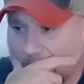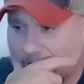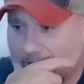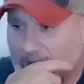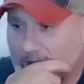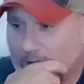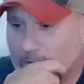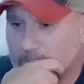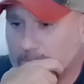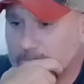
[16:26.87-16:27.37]

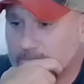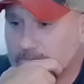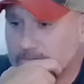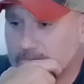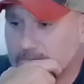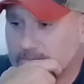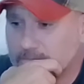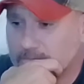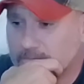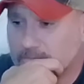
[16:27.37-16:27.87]
a
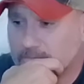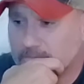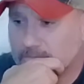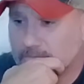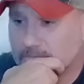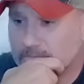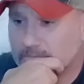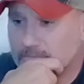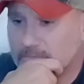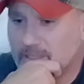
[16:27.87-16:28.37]

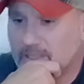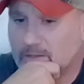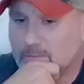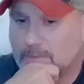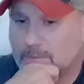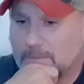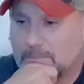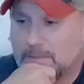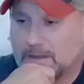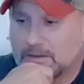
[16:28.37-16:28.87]
little
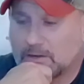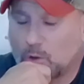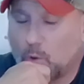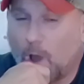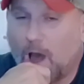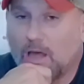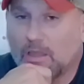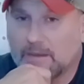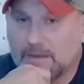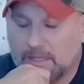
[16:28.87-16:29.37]
bit better
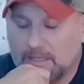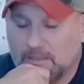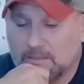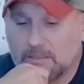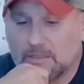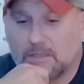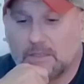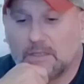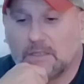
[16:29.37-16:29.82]
quality